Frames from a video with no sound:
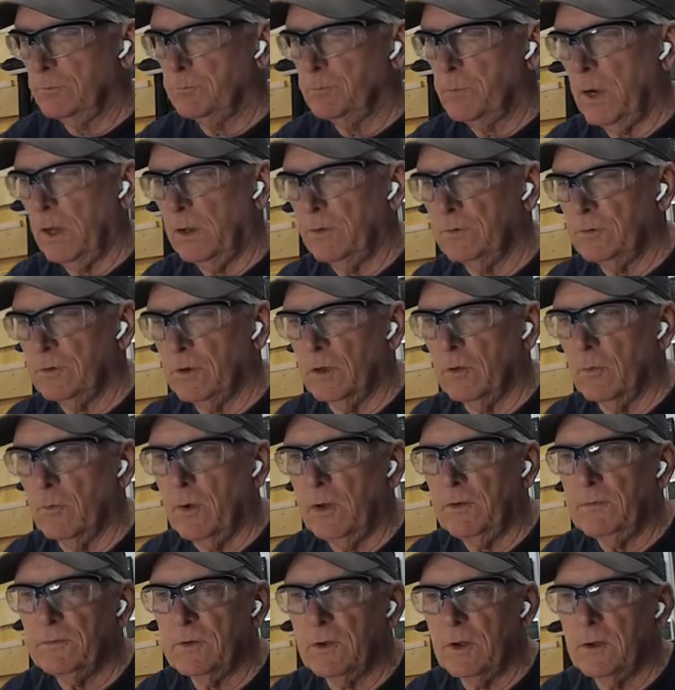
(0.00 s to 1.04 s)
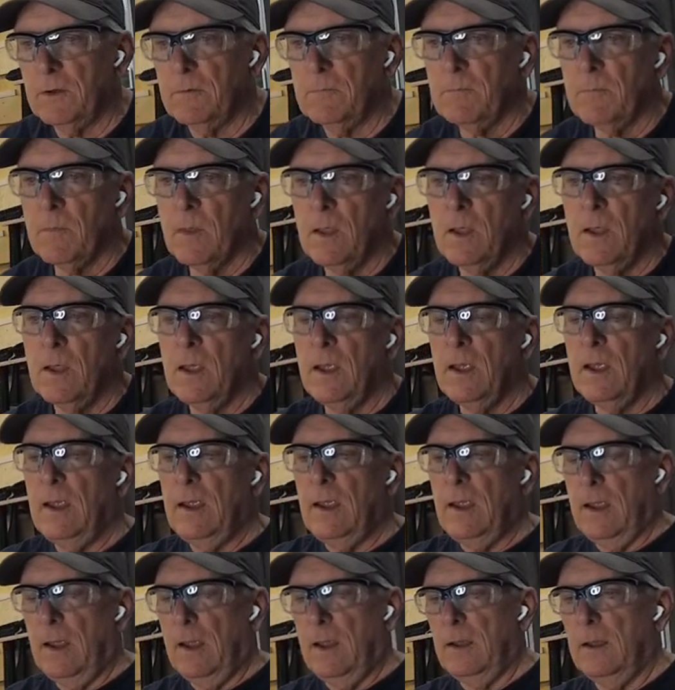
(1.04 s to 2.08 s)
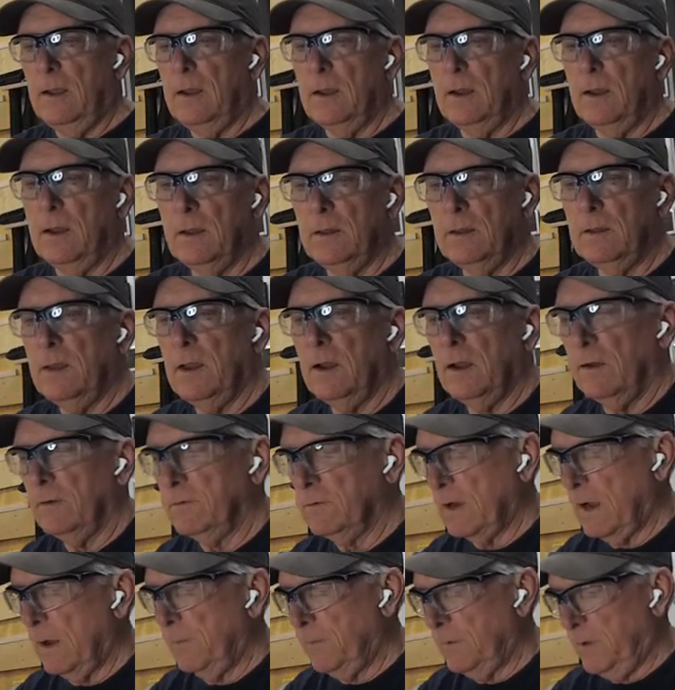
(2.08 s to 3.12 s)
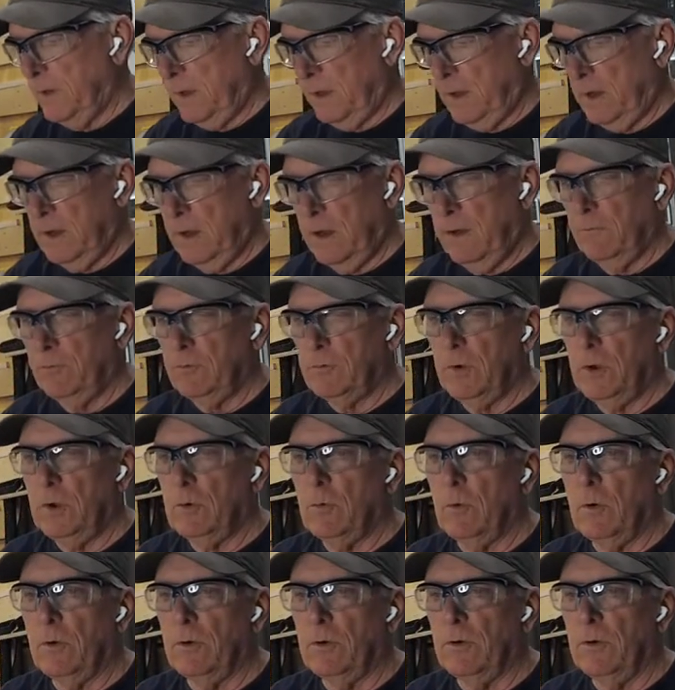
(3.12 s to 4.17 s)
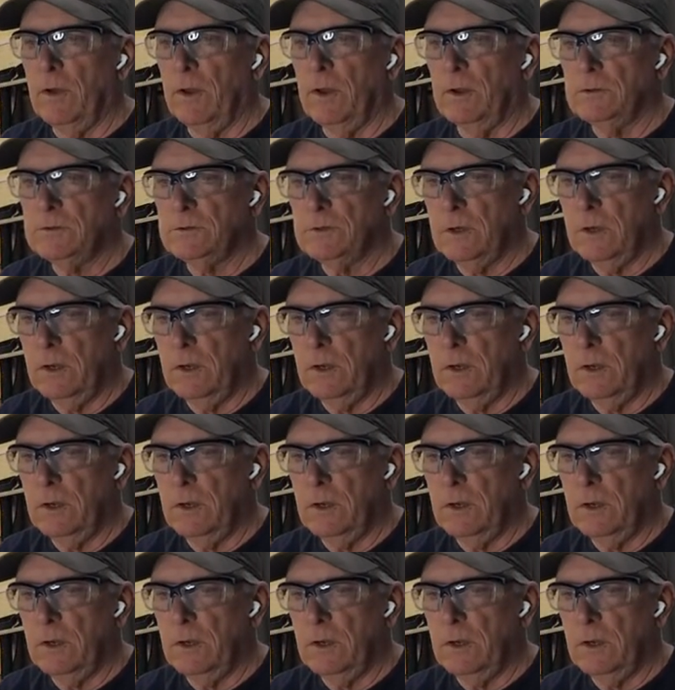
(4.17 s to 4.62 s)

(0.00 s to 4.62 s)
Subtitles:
Probably shouldn't have wasted it. And then on top of that, I have 3/4 inch.